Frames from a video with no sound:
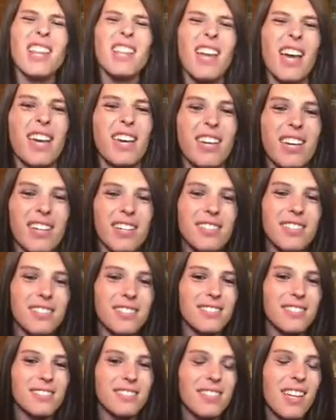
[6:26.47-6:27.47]
I like it.
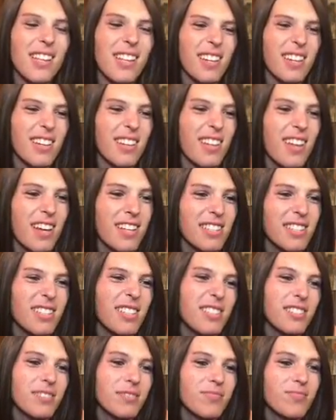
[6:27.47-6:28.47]
I like it a lot
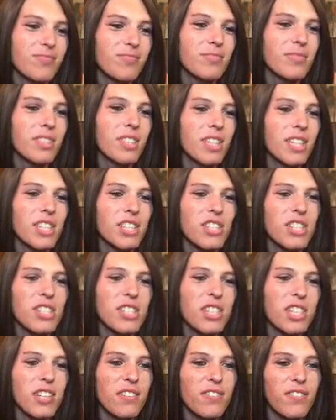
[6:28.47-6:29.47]
still. It's
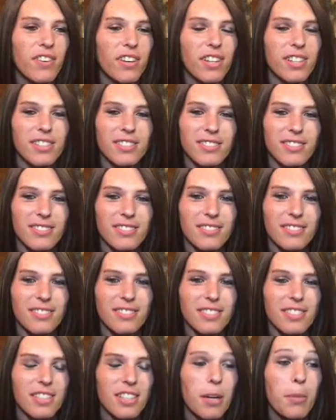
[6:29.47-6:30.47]
just different
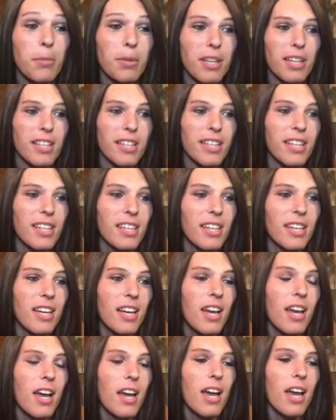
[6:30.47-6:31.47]
completely.
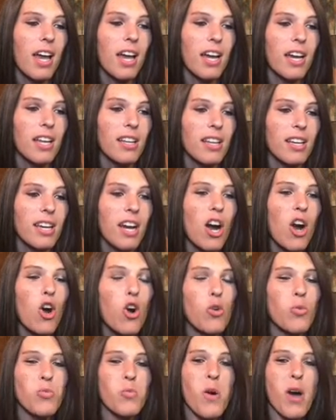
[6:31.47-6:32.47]
And like
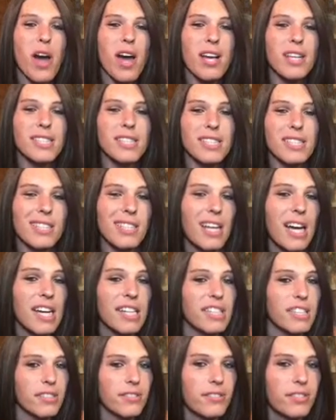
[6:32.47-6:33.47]
home-wise is a
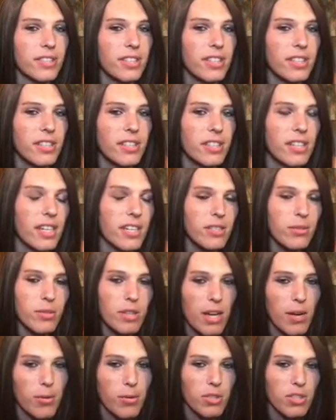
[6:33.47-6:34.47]
lot different, because
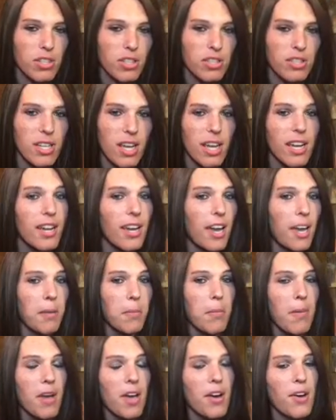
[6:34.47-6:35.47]
when I was just a gay
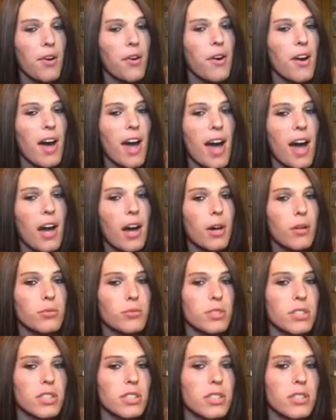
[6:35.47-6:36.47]
male, I
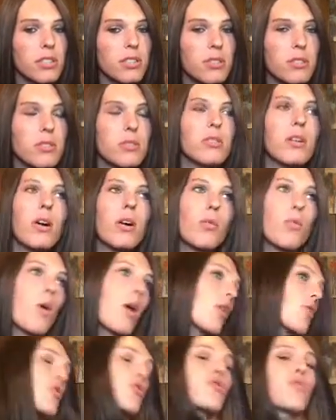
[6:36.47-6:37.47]
would
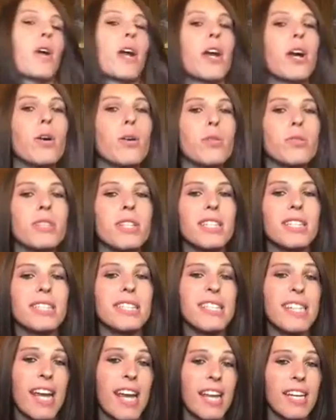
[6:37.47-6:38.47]
walk around
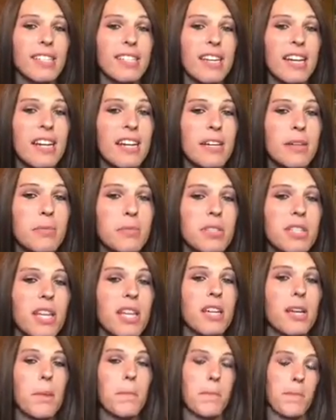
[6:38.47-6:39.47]
in tank tops,
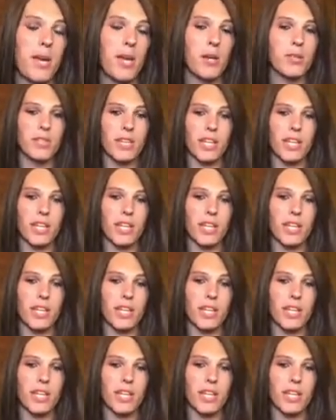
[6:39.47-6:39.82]
like male